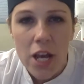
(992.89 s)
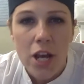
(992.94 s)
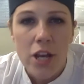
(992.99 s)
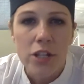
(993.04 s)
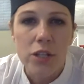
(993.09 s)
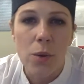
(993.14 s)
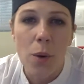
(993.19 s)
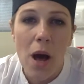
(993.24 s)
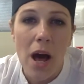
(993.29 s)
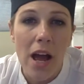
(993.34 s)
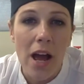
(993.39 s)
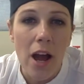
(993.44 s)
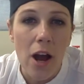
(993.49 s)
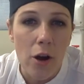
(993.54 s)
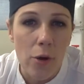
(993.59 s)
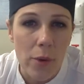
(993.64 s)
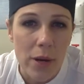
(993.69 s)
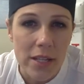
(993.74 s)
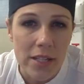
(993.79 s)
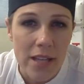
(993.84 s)
So I
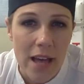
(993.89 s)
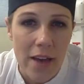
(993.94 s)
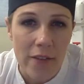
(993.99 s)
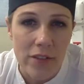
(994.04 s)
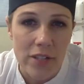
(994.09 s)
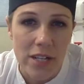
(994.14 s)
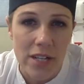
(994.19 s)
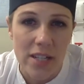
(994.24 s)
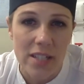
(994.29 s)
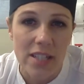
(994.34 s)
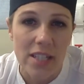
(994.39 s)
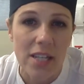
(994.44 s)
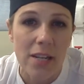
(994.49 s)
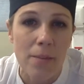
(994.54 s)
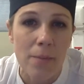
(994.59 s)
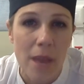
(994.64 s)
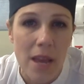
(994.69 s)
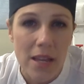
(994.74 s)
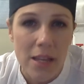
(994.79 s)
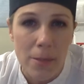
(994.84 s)
always have a tendency to
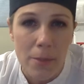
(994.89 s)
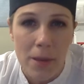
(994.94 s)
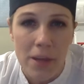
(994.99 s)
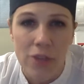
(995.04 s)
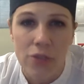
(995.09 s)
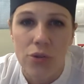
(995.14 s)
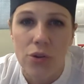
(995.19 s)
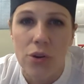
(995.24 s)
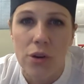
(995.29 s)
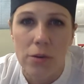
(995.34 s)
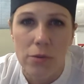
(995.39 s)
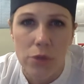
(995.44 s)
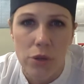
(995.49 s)
make the pastry cream,